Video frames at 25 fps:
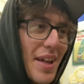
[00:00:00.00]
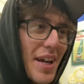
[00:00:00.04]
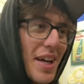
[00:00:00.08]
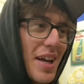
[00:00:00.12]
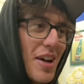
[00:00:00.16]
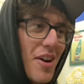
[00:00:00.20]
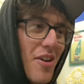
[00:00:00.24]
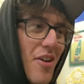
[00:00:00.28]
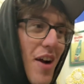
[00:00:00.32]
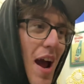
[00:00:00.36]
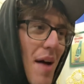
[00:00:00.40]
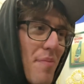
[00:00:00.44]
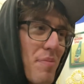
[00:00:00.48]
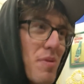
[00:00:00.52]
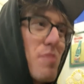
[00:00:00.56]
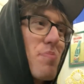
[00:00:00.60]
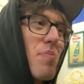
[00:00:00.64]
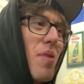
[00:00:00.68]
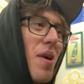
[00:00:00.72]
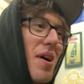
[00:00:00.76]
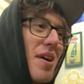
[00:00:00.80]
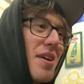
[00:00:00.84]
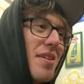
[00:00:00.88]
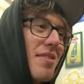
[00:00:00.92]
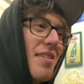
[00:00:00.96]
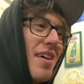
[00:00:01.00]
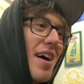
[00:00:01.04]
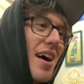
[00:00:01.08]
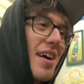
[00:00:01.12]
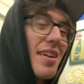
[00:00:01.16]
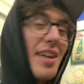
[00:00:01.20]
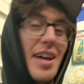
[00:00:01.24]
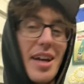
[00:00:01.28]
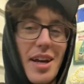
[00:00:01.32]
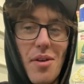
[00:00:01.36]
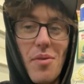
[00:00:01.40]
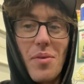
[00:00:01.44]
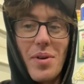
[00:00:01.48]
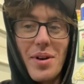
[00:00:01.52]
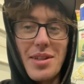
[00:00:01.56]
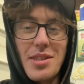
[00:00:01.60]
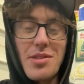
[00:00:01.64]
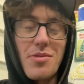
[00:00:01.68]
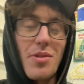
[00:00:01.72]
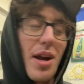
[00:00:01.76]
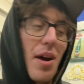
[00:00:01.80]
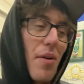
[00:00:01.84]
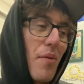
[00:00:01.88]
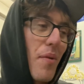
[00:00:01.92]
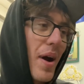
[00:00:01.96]
crappy parking lot like it was
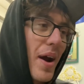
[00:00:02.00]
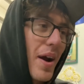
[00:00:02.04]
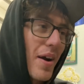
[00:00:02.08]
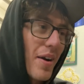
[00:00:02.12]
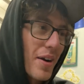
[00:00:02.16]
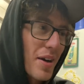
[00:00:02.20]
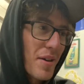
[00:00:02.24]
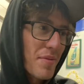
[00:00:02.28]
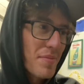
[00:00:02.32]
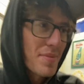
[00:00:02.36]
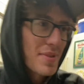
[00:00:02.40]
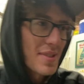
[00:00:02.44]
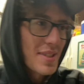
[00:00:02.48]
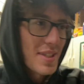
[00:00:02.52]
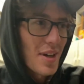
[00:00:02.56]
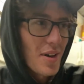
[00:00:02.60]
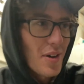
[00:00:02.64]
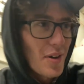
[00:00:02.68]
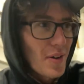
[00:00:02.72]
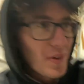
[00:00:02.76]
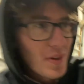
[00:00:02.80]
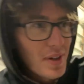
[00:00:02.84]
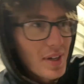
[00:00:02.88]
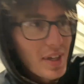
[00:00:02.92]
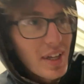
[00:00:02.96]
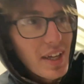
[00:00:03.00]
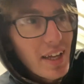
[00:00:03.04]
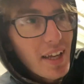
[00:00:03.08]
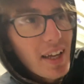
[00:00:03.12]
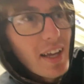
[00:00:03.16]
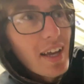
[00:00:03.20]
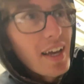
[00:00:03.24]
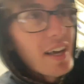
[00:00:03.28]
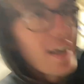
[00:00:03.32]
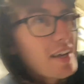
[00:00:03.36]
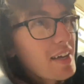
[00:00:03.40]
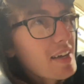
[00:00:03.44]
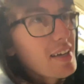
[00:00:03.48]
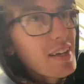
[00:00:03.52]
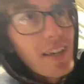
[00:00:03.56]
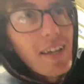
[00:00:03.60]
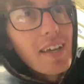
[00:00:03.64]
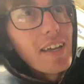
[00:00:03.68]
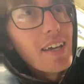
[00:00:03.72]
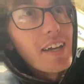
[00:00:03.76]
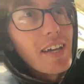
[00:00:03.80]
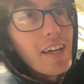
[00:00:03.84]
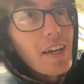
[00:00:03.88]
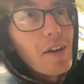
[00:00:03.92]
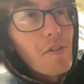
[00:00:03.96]
when I wired them. So
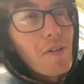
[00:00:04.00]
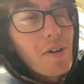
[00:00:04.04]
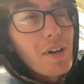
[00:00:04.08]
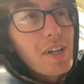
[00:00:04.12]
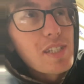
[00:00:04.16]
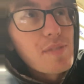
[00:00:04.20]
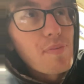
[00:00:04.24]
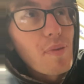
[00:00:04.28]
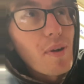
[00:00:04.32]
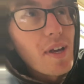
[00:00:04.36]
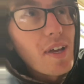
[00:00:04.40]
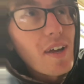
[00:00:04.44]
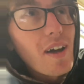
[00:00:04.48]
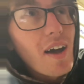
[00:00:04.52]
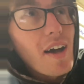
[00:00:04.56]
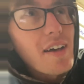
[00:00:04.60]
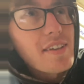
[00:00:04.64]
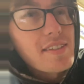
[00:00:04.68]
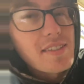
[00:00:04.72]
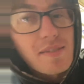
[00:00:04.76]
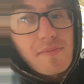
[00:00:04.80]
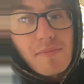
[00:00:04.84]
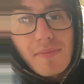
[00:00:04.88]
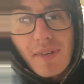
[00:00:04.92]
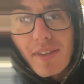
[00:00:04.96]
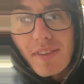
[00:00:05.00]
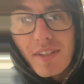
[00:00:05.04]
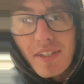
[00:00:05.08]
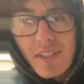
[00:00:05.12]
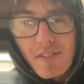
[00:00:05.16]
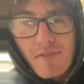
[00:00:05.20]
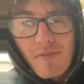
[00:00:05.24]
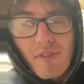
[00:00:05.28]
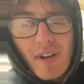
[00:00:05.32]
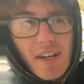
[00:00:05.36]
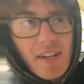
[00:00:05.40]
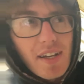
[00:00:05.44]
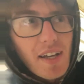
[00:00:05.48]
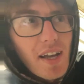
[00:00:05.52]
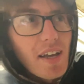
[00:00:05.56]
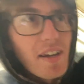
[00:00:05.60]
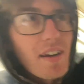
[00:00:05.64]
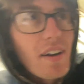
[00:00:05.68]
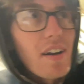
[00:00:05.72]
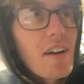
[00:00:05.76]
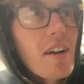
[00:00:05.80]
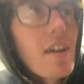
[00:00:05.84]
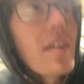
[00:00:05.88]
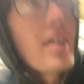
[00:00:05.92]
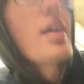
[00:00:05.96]
it works pretty awesome. And this
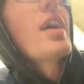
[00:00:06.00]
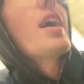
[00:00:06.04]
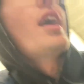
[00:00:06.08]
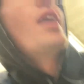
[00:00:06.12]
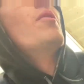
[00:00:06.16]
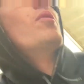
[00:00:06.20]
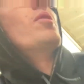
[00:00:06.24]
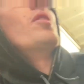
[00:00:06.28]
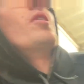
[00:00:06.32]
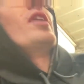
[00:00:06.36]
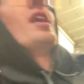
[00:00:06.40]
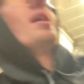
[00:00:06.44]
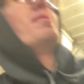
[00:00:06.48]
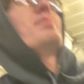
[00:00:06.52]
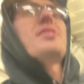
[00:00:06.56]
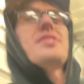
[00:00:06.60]
radiator, I will grab a